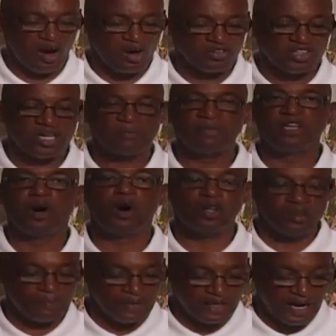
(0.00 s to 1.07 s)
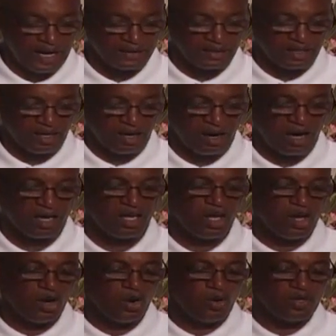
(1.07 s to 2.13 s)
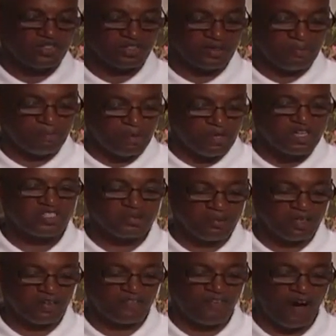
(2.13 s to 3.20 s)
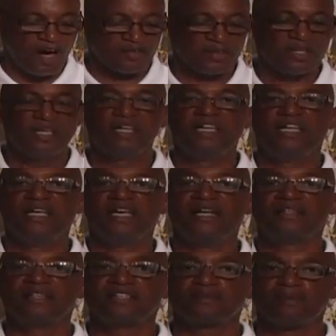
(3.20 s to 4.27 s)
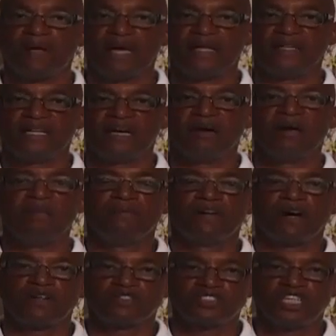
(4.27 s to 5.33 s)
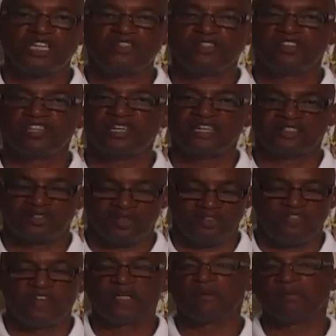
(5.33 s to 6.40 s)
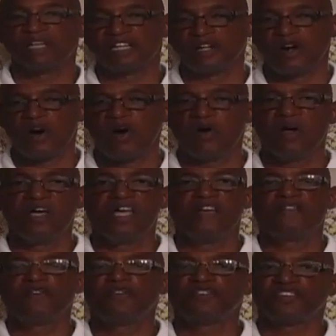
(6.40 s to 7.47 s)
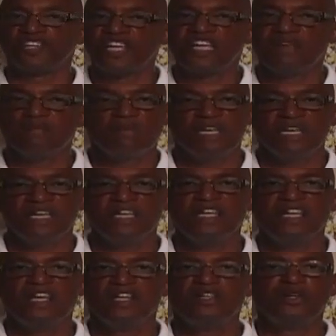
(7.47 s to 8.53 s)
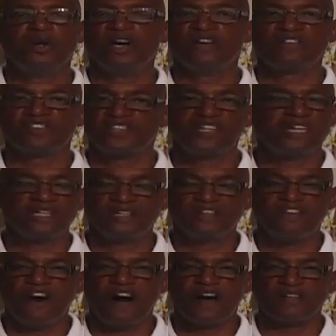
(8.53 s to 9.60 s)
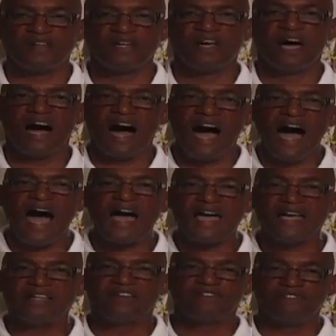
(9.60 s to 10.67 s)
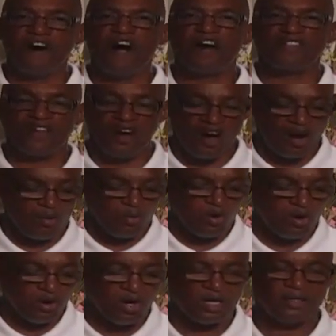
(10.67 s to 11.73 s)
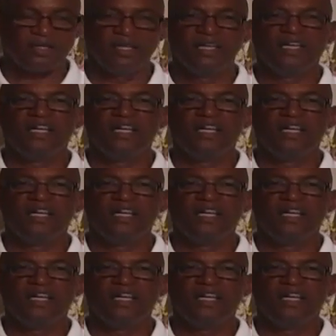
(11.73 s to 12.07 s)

calls him the only begotten God, who is in the bosom of the Father, he has explained him. Because Jesus said to Philip later on, If you've seen me, you have seen the Father. I and the Father are one.